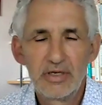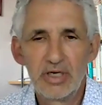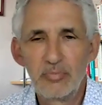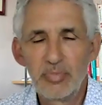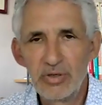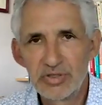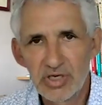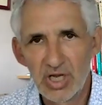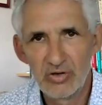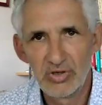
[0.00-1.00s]
you know,
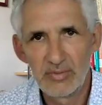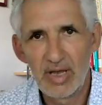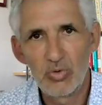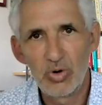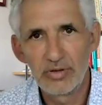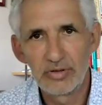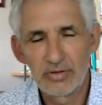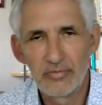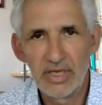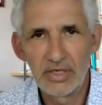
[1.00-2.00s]
post-COVID about what the
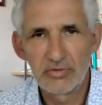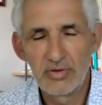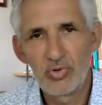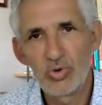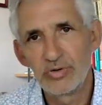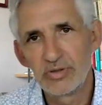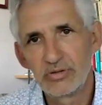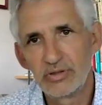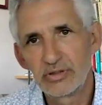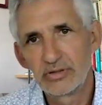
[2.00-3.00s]
sort of things are important
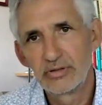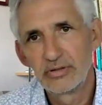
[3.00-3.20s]
to us?